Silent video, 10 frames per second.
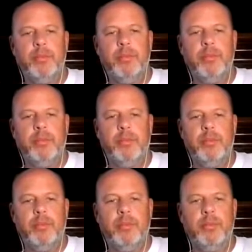
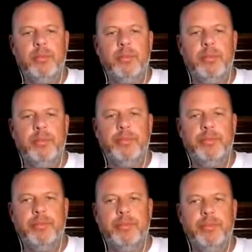
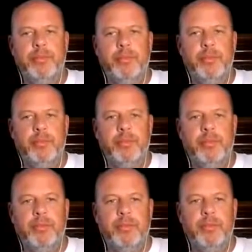
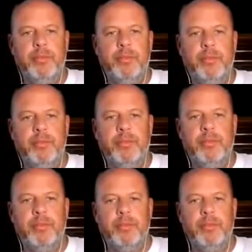This person isn't speaking.